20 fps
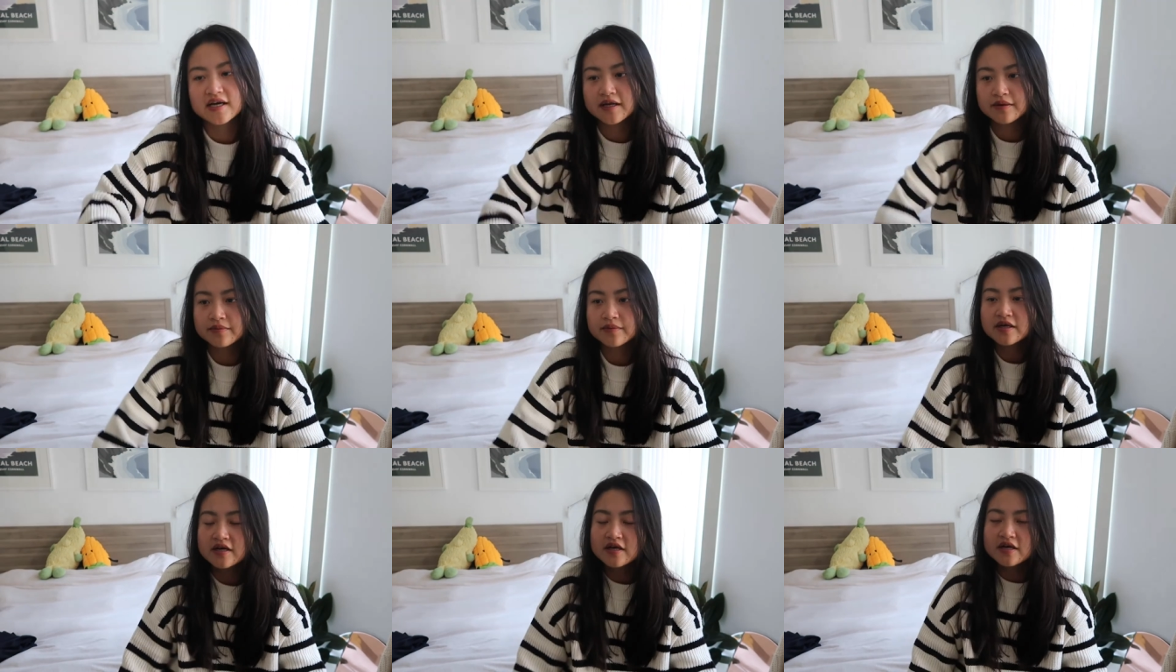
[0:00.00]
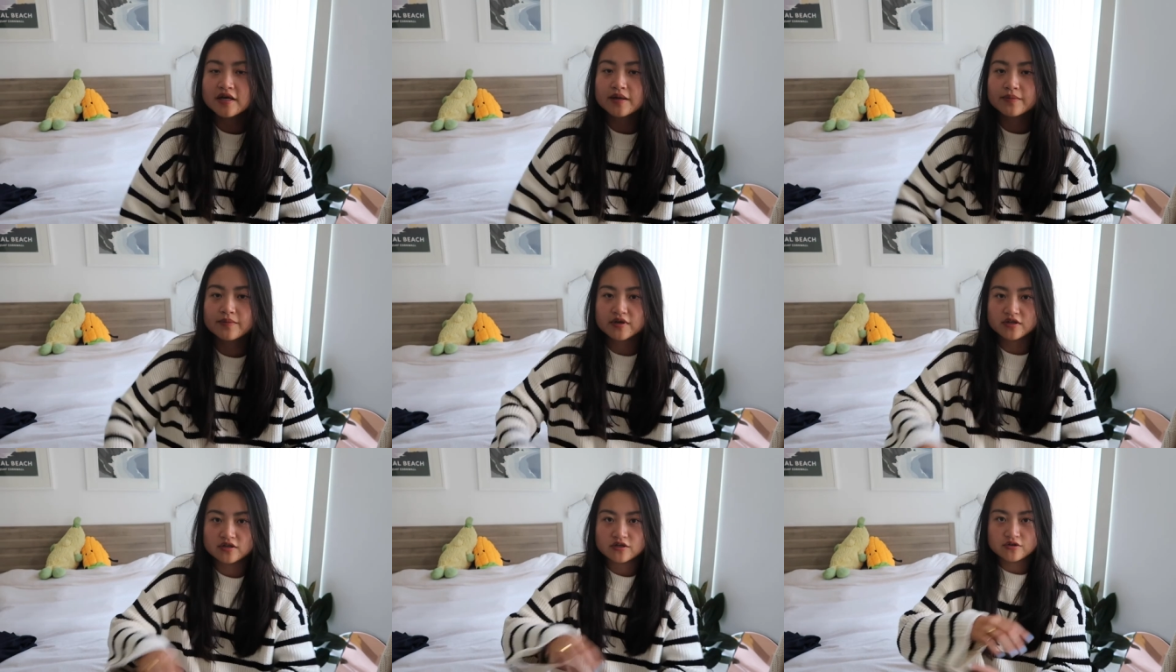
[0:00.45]
time,
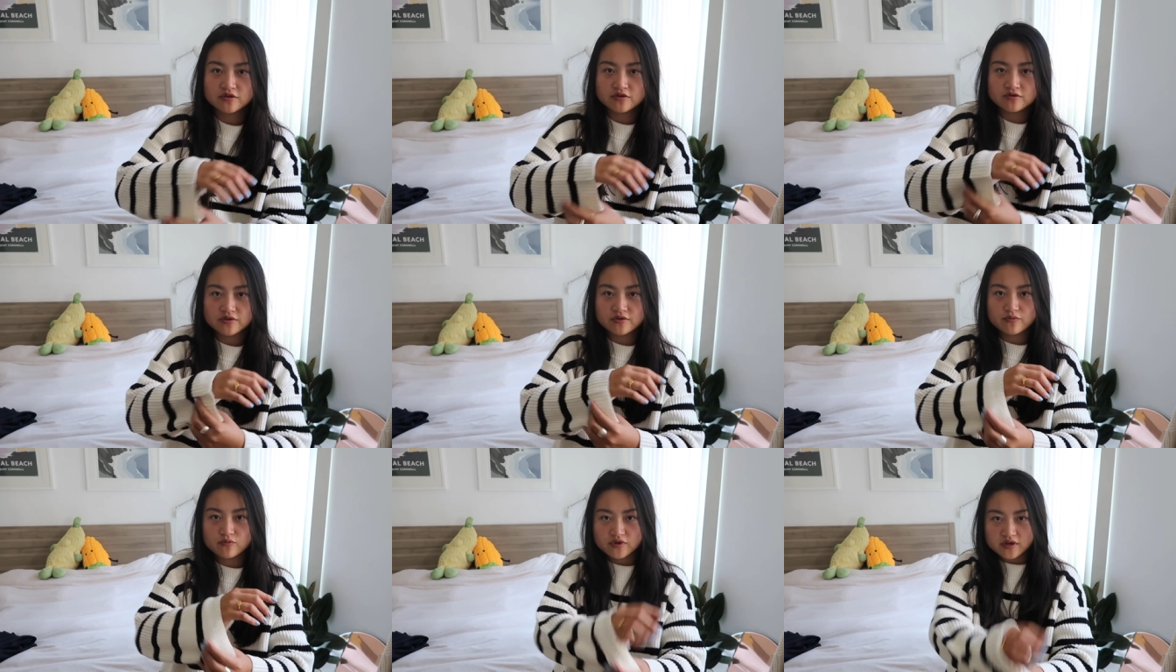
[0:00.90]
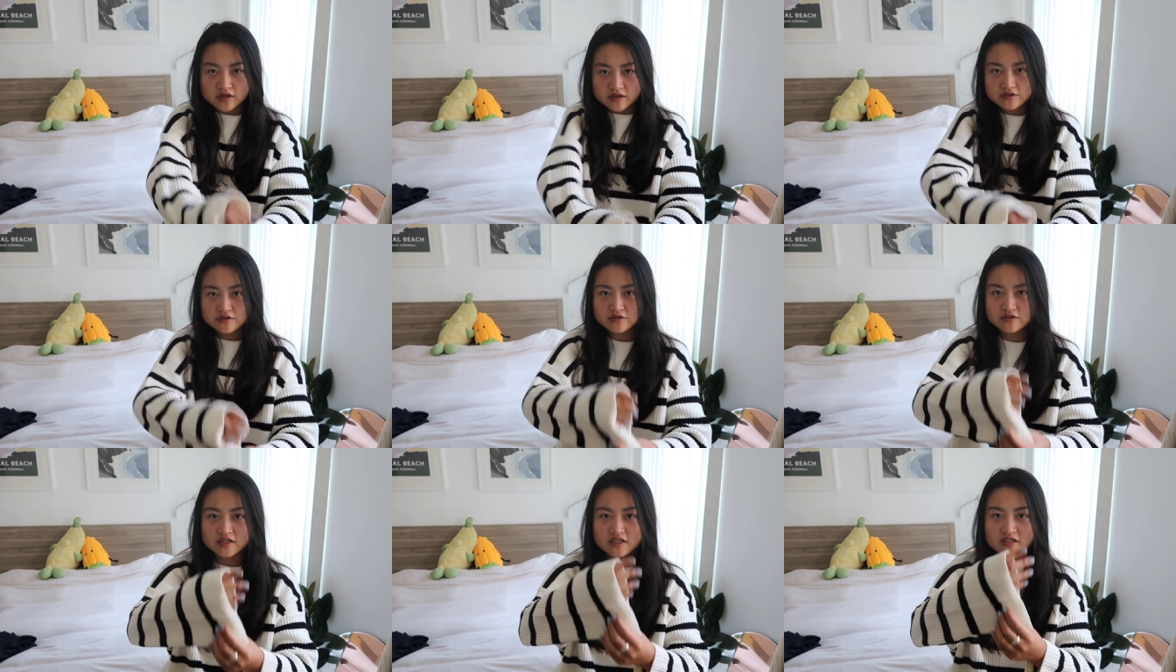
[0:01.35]
but you know,
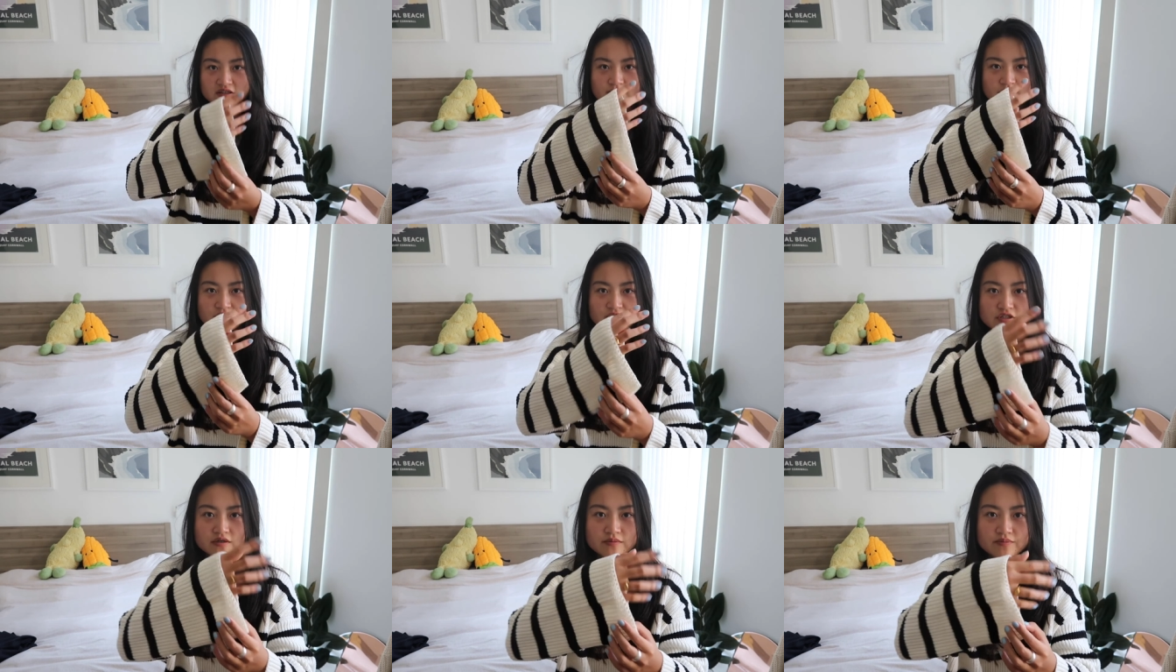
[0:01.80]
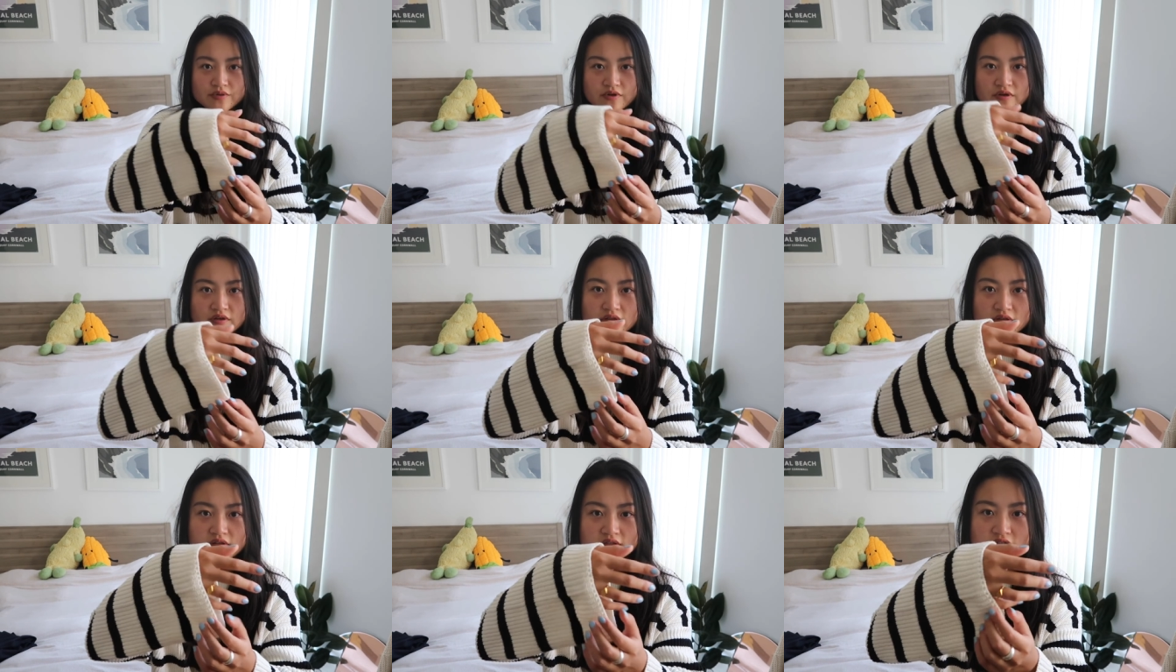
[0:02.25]
underneath my
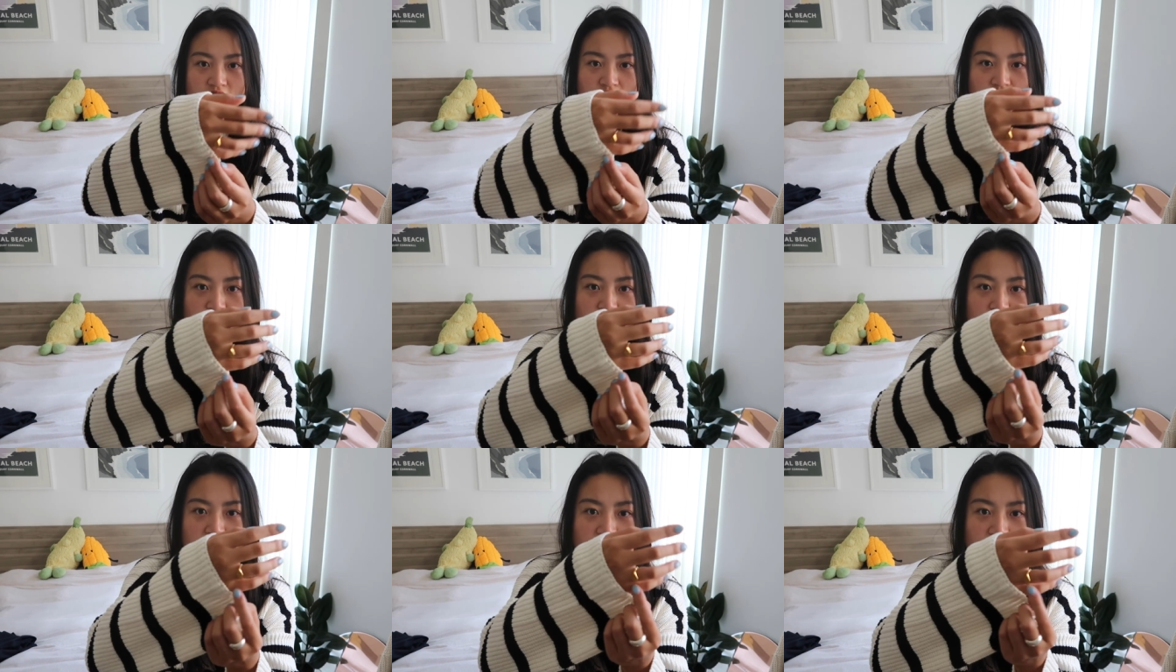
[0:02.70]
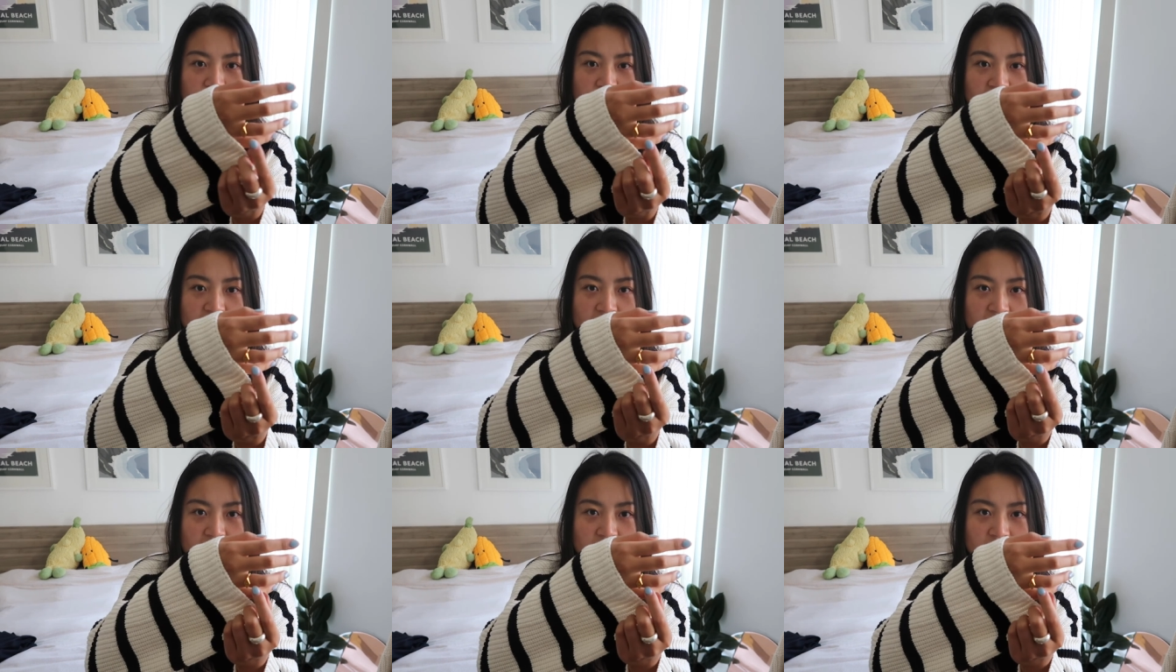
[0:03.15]
jumper, this could just
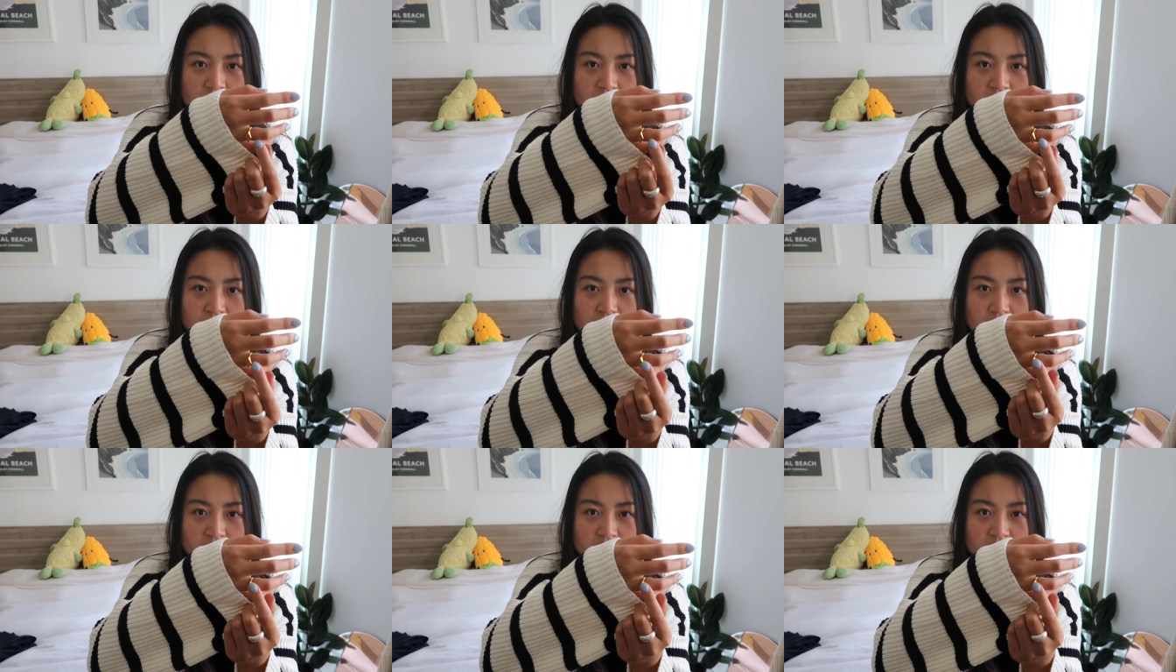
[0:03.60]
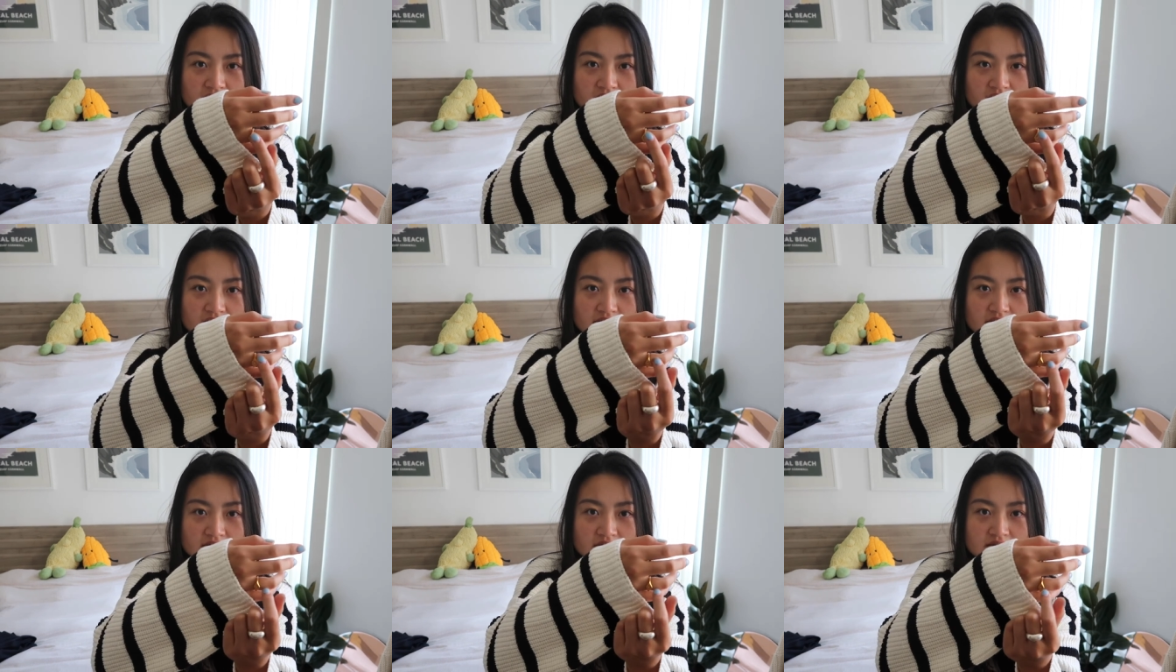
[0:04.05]
leak out a little bit
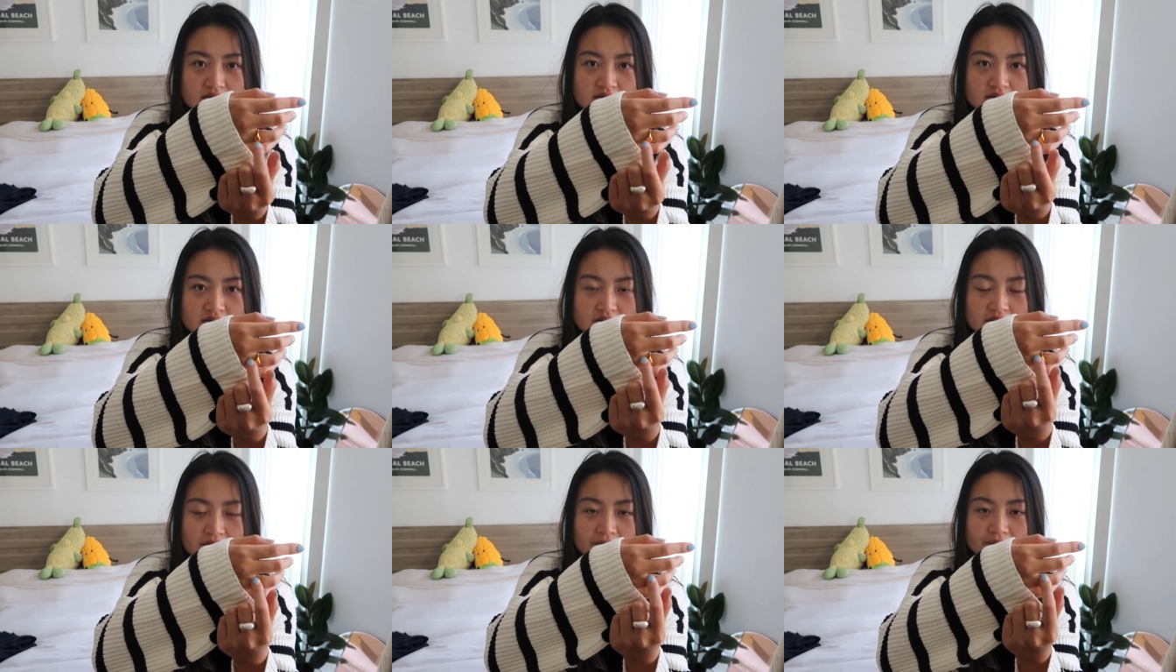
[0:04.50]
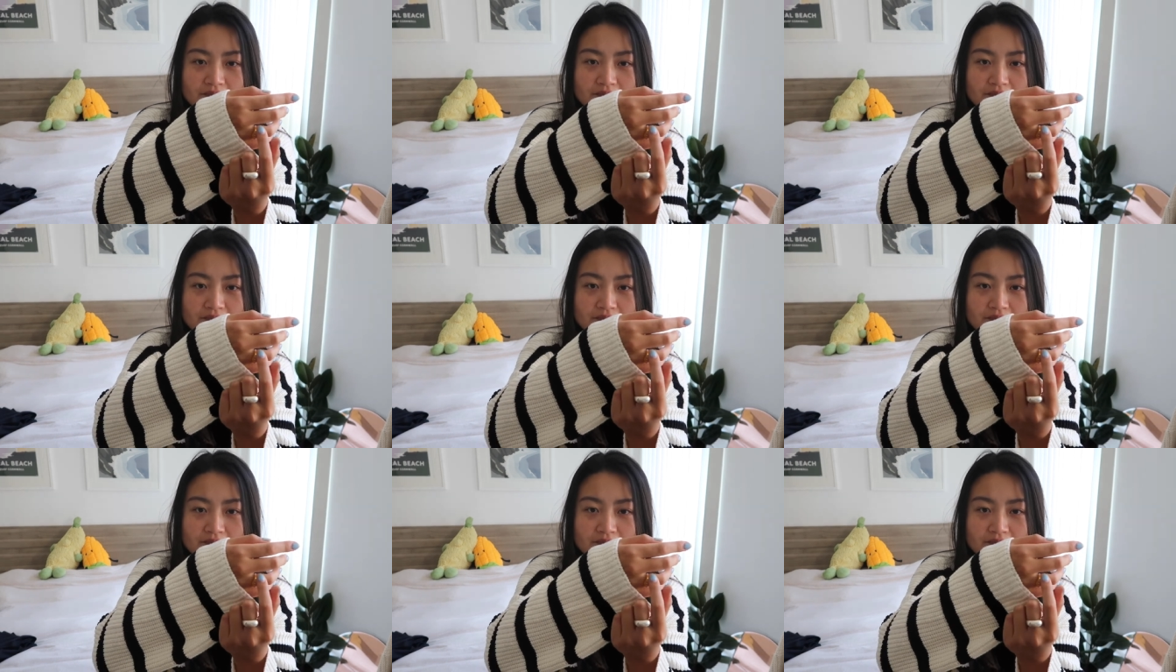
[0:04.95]
like this